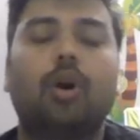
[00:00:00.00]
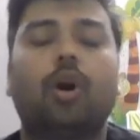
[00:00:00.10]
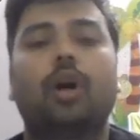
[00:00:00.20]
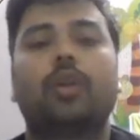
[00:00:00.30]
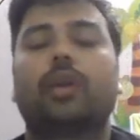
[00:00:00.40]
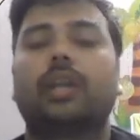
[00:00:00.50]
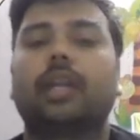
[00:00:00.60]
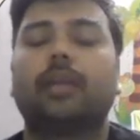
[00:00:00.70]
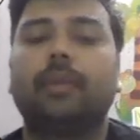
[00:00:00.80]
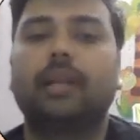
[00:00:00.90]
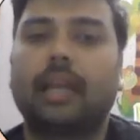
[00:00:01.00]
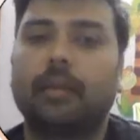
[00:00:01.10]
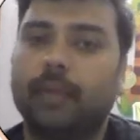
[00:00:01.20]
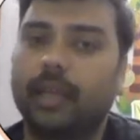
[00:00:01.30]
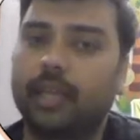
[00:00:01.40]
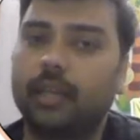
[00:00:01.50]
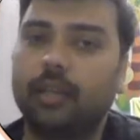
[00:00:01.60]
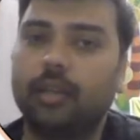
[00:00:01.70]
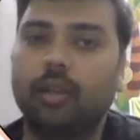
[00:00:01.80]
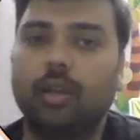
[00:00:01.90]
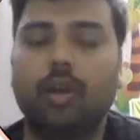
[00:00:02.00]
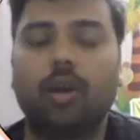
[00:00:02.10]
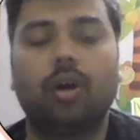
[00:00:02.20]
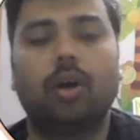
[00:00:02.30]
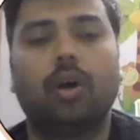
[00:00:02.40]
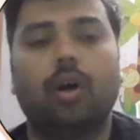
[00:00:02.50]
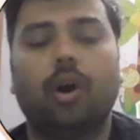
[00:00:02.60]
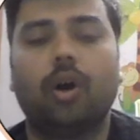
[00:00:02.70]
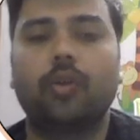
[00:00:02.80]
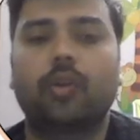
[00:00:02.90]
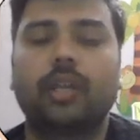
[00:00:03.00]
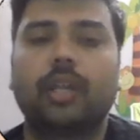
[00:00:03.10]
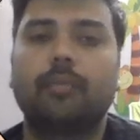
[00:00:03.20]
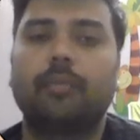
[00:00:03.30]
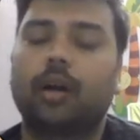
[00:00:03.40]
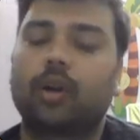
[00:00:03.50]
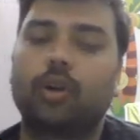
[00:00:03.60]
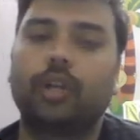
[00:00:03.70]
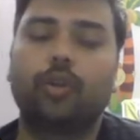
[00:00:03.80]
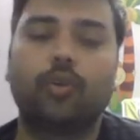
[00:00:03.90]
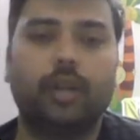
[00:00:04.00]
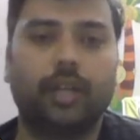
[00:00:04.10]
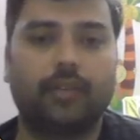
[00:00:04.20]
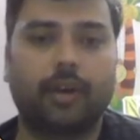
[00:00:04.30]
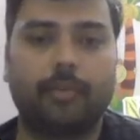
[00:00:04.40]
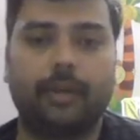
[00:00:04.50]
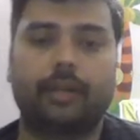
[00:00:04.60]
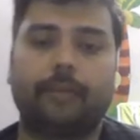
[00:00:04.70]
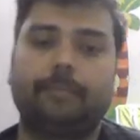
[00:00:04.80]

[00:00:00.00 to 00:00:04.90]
or you can name it like begin, or you can name according to your requirement.